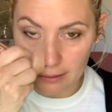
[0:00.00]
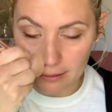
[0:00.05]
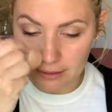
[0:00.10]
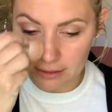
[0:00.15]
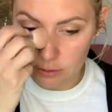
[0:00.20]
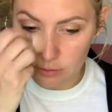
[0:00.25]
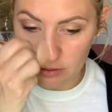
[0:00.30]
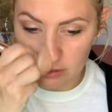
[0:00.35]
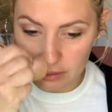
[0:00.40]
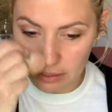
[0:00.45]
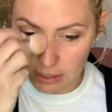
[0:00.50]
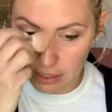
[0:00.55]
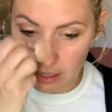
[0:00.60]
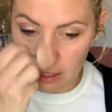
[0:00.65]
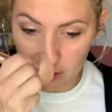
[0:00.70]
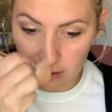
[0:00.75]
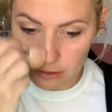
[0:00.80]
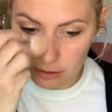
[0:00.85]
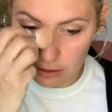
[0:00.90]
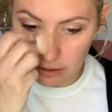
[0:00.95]
This is the
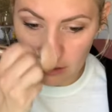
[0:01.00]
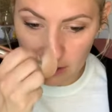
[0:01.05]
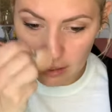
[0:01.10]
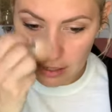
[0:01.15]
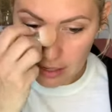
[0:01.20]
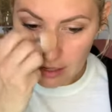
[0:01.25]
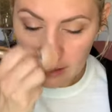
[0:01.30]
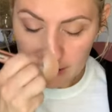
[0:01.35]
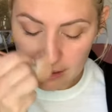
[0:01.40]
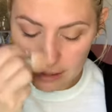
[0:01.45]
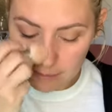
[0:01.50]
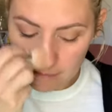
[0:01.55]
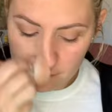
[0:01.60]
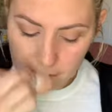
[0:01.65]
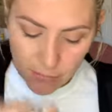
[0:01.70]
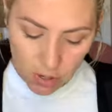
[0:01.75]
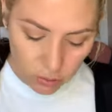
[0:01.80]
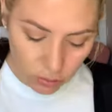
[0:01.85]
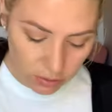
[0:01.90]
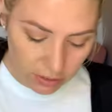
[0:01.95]
color that
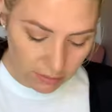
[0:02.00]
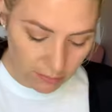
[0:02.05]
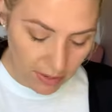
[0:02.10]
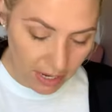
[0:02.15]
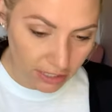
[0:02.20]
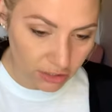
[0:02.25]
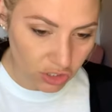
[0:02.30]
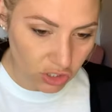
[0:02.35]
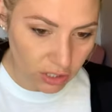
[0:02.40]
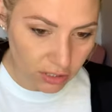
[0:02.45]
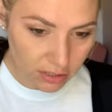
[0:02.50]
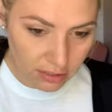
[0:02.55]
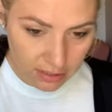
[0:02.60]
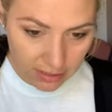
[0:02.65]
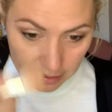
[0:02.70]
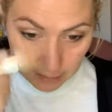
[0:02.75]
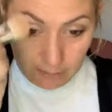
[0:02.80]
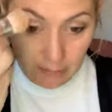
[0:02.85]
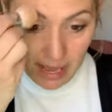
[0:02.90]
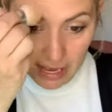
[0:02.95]
most matches,
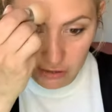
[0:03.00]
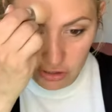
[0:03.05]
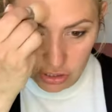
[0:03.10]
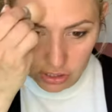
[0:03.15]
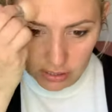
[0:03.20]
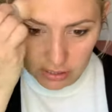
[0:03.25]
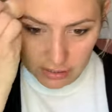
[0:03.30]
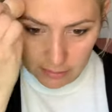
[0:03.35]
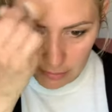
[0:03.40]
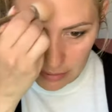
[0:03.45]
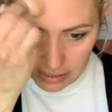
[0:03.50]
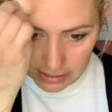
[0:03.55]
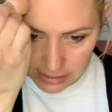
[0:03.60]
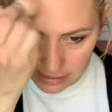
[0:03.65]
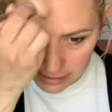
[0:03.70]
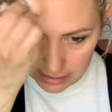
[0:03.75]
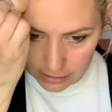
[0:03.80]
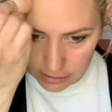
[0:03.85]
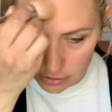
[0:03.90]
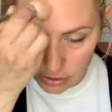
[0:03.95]
that matches my
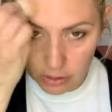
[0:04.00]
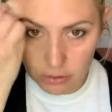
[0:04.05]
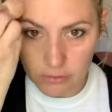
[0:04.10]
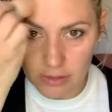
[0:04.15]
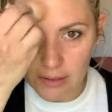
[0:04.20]
skin tone.